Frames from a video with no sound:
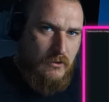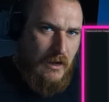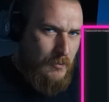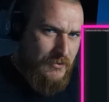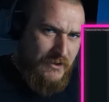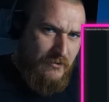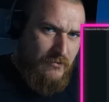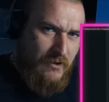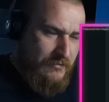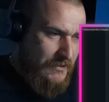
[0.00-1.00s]
I
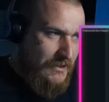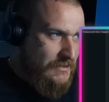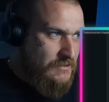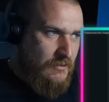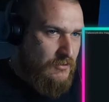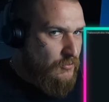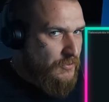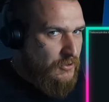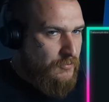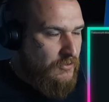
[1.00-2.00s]
believe. I think it is, I could
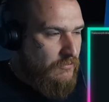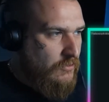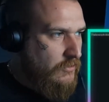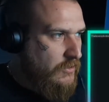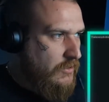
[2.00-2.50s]
be completely wrong.